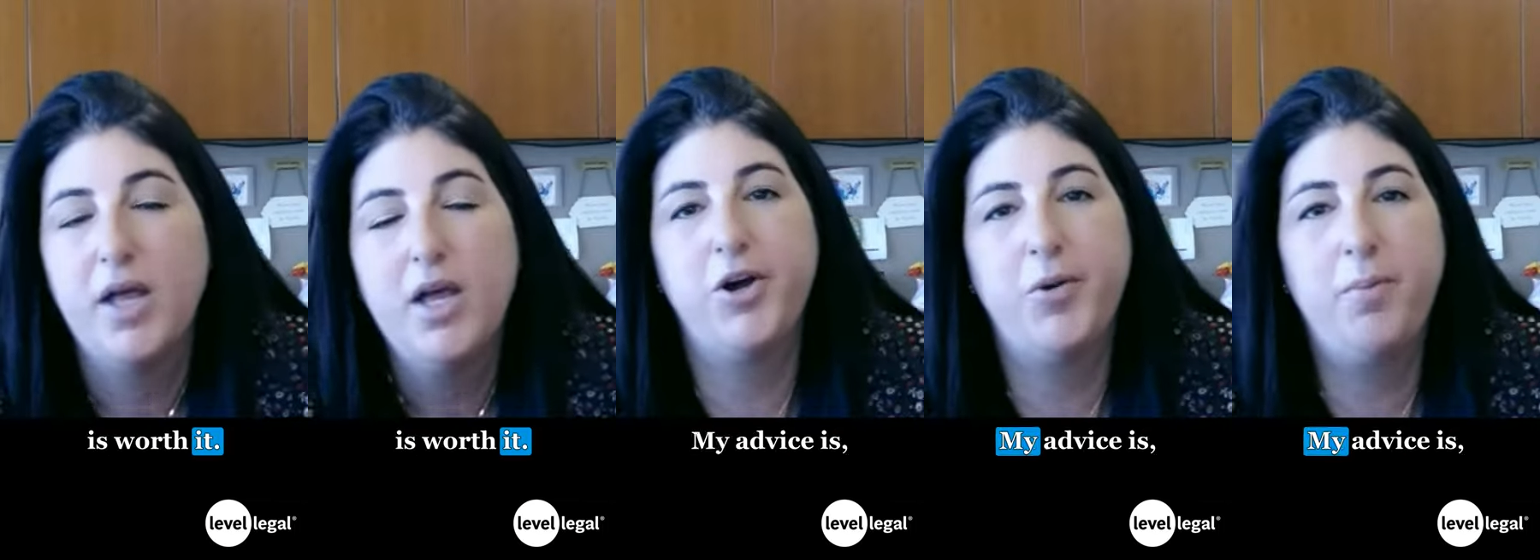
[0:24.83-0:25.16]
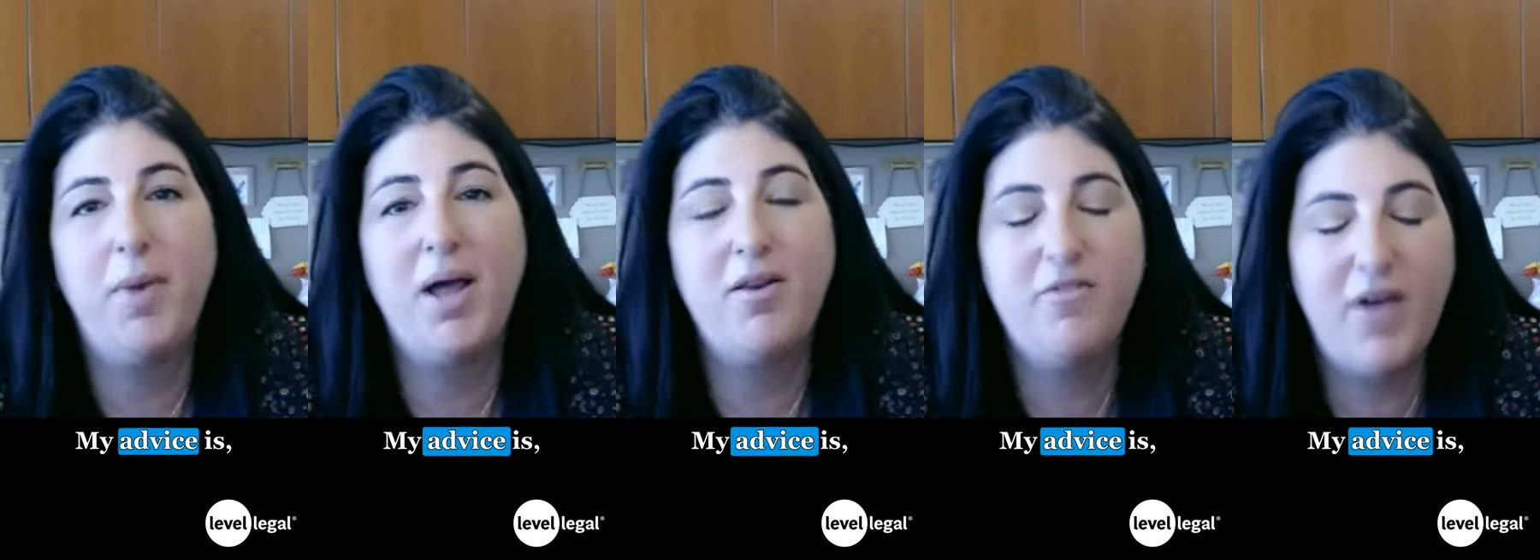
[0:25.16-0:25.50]
My
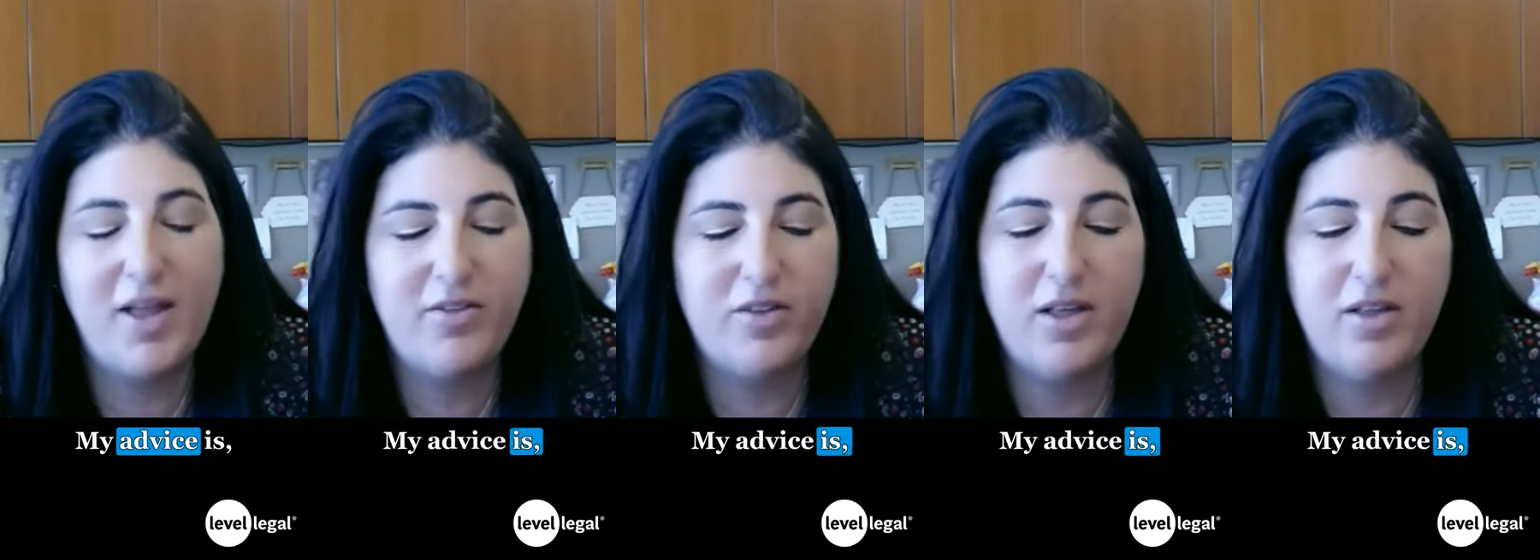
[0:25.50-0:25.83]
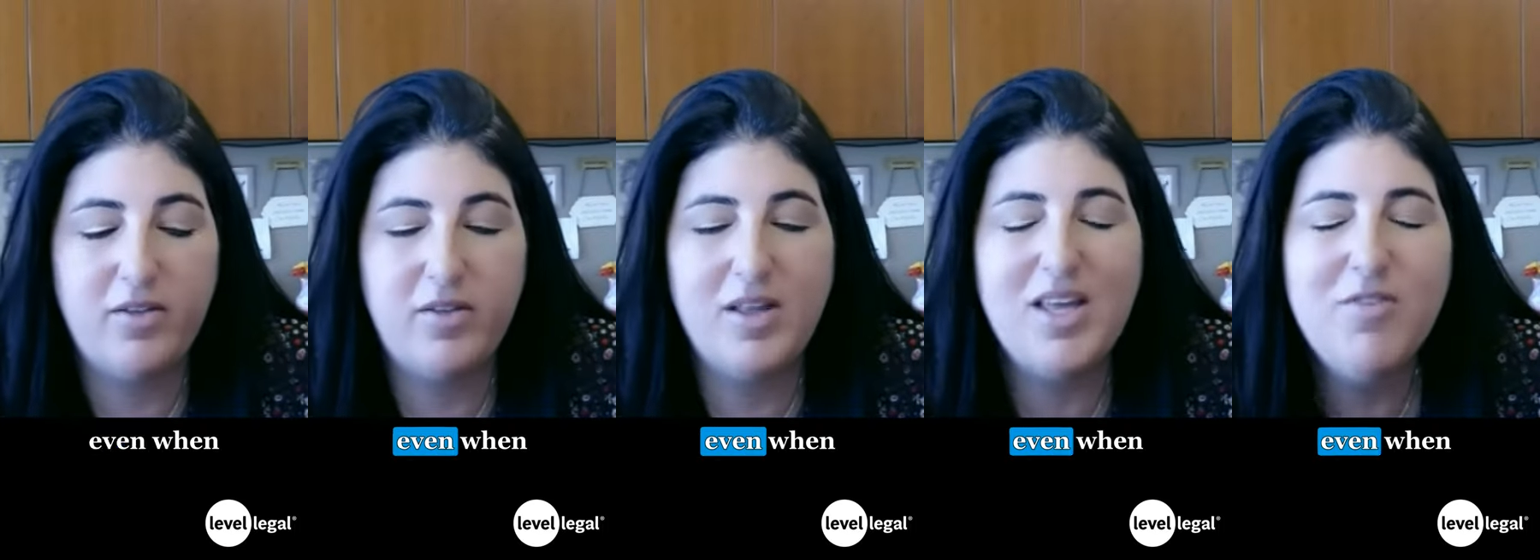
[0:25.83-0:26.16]
advice is
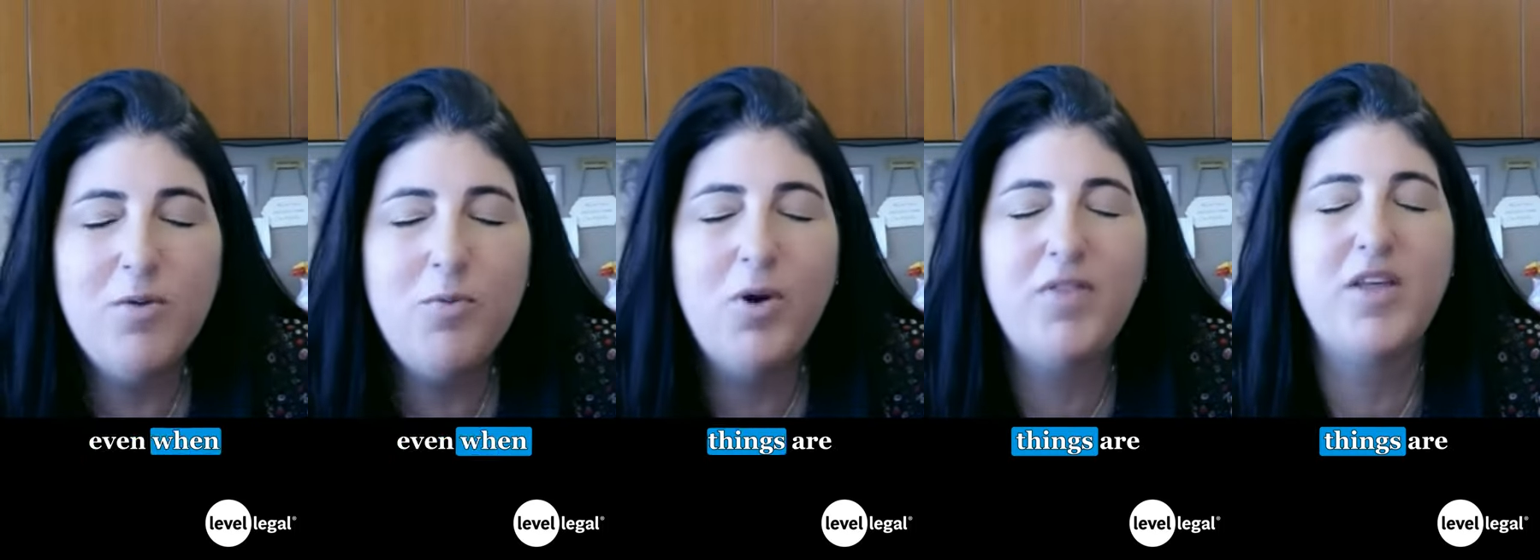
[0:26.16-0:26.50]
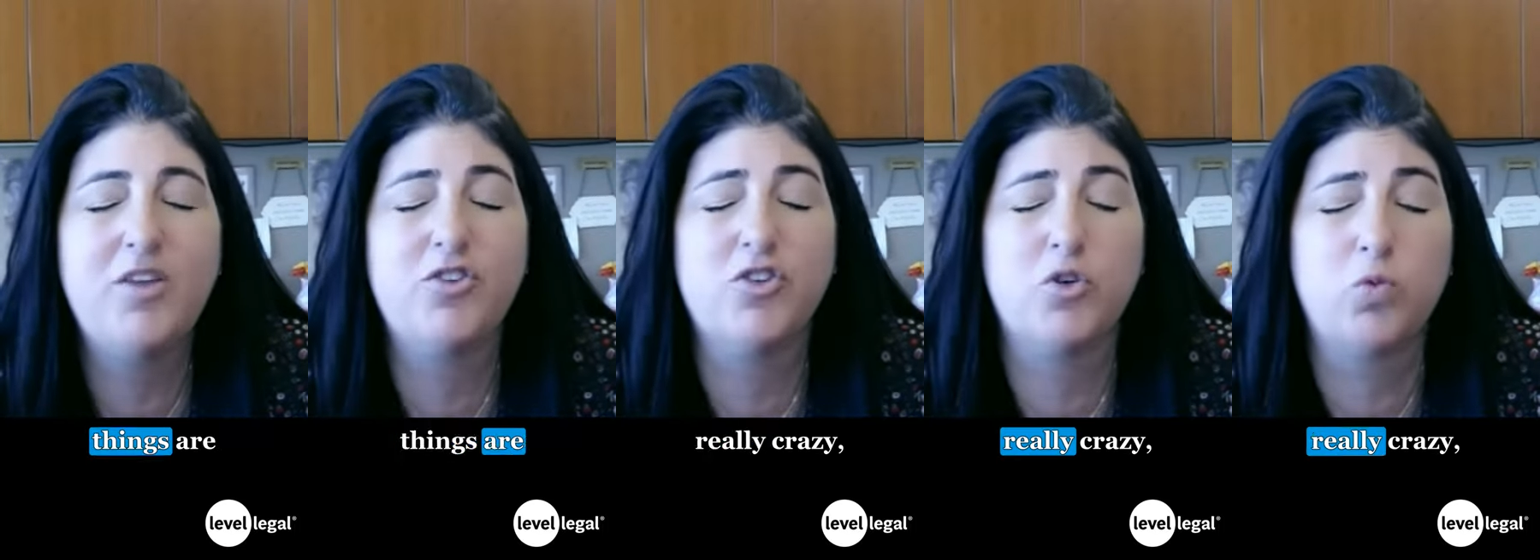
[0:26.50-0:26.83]
even when
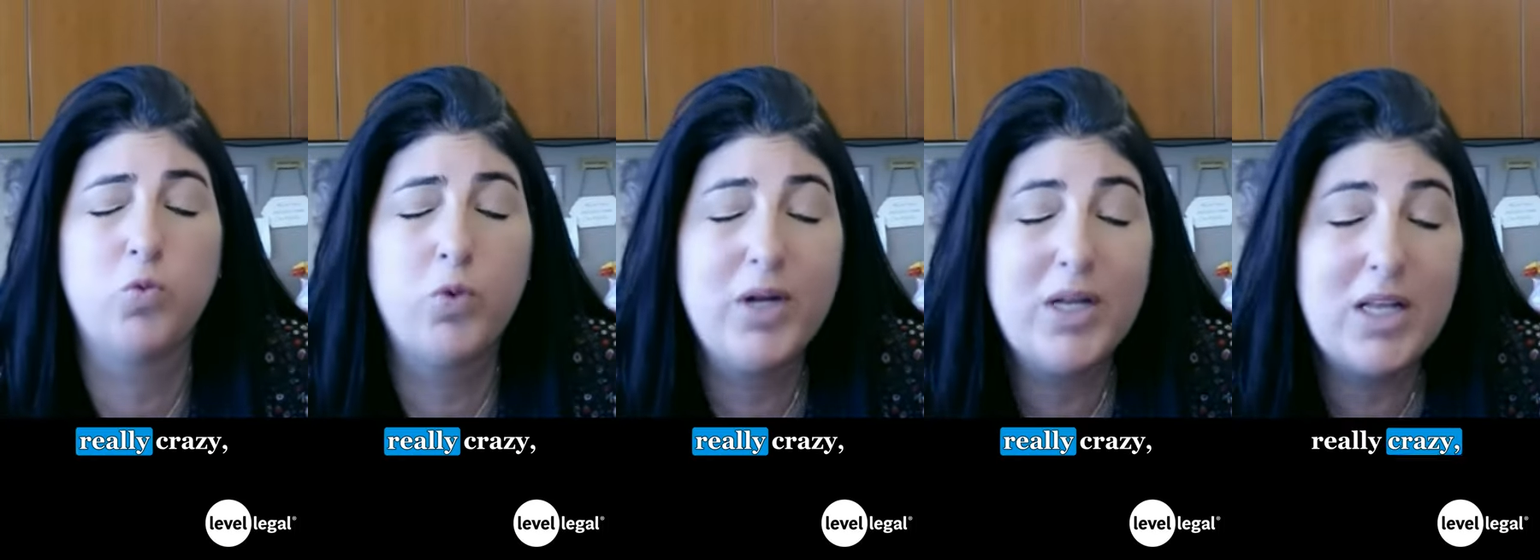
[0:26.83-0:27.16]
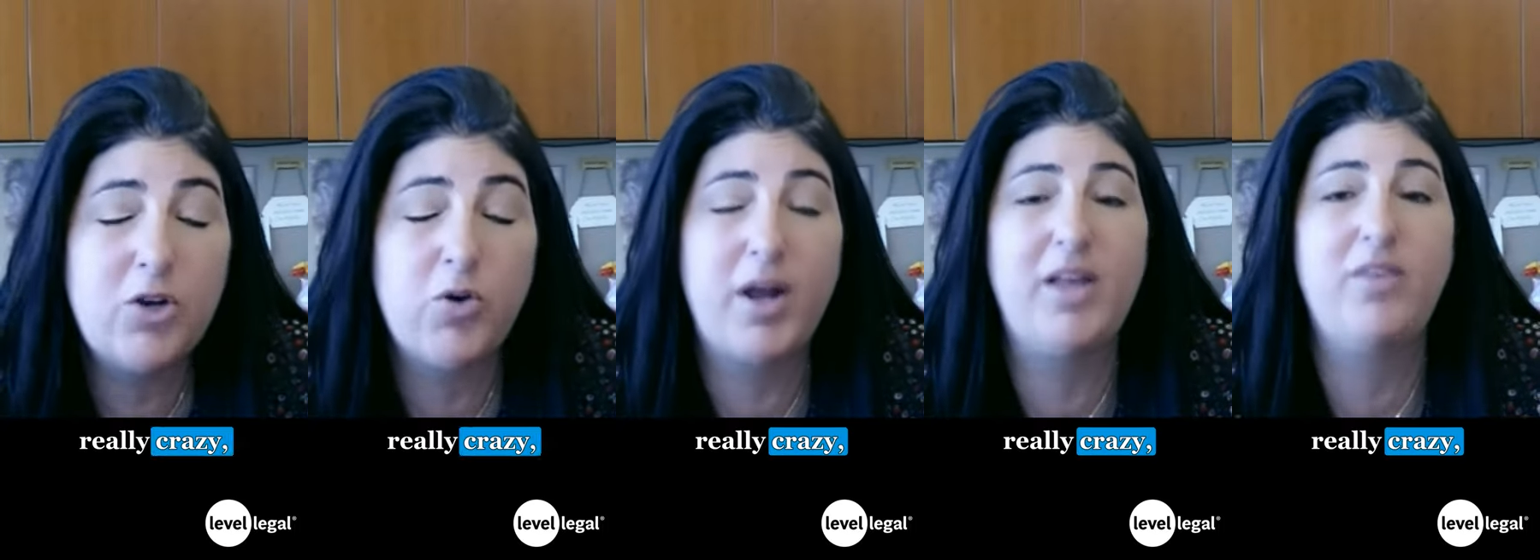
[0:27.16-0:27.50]
things are really
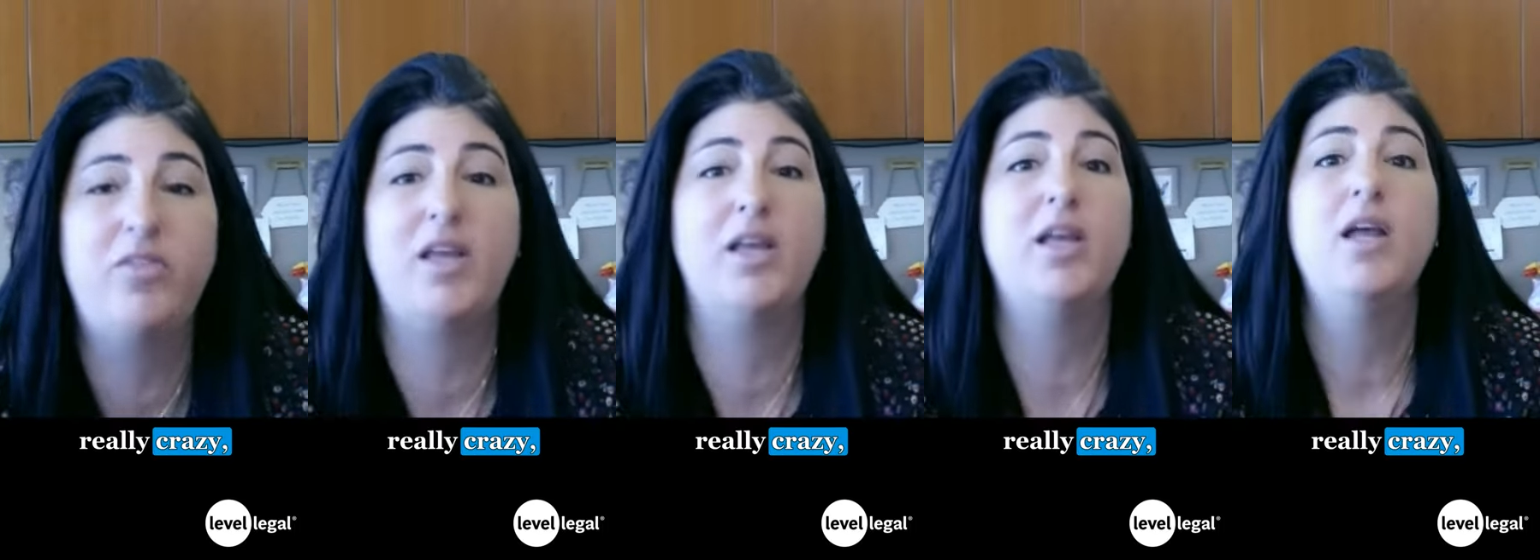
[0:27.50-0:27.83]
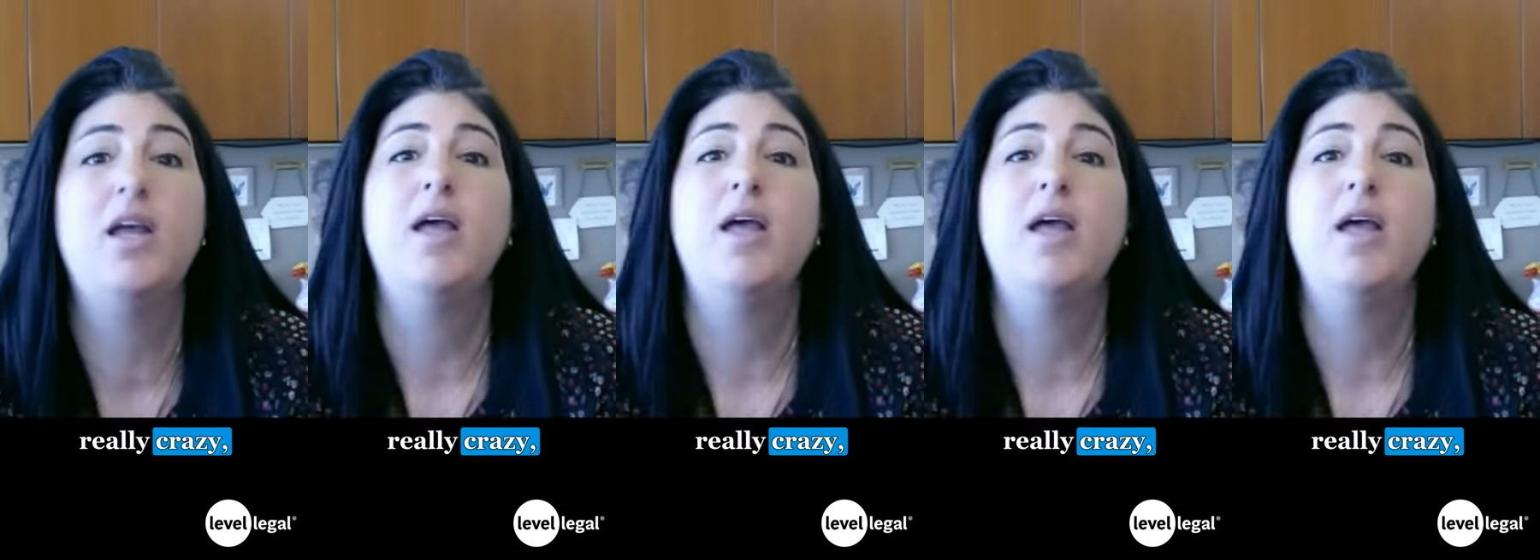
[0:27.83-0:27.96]
crazy,